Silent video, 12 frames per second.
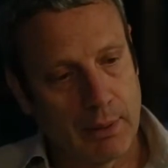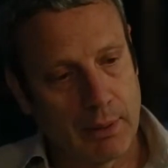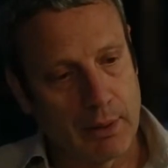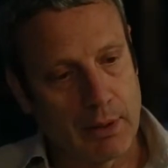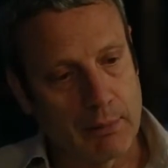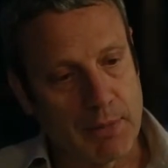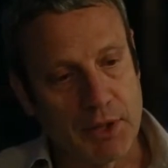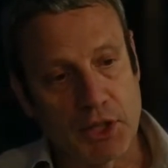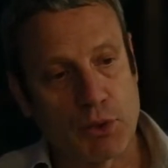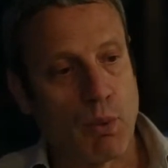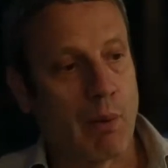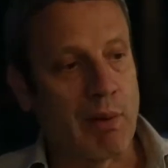And
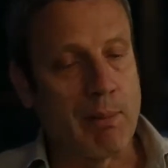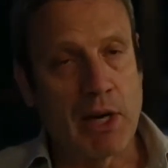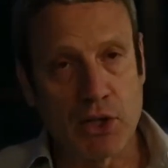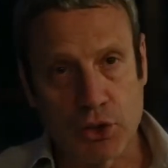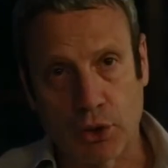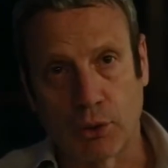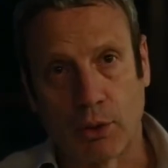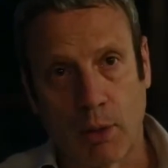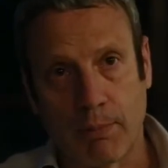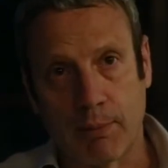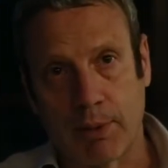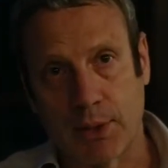that's why we made certain
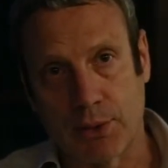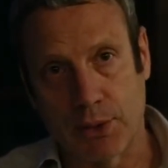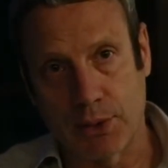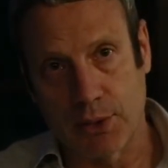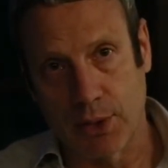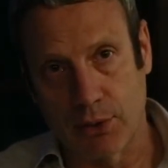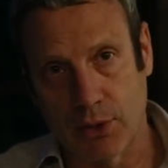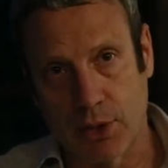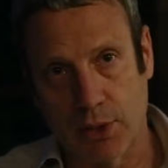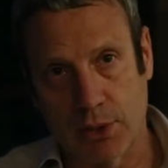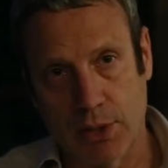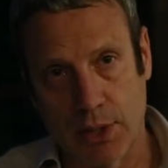compromises, such
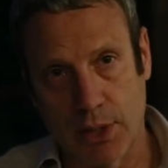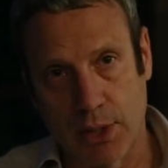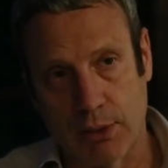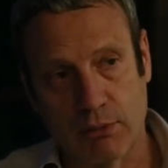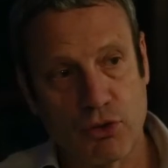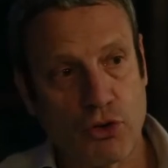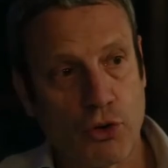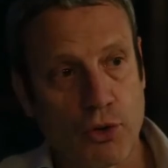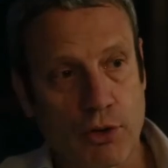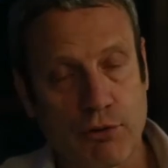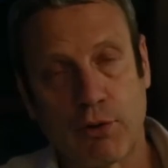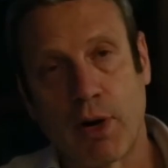as the
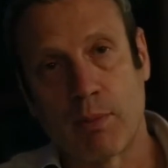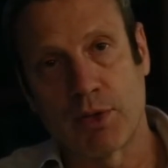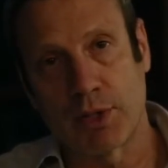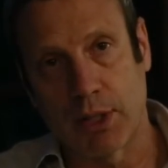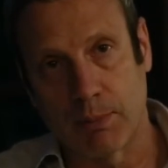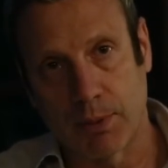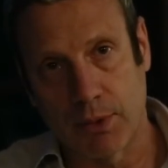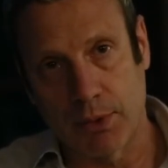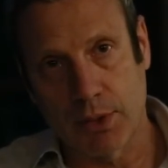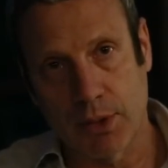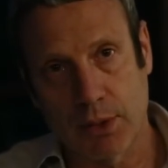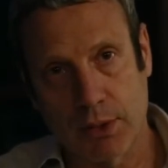Truth for Amnesty
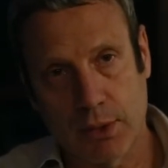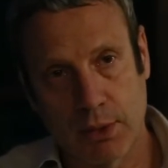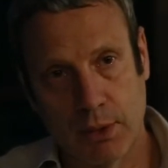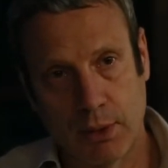process.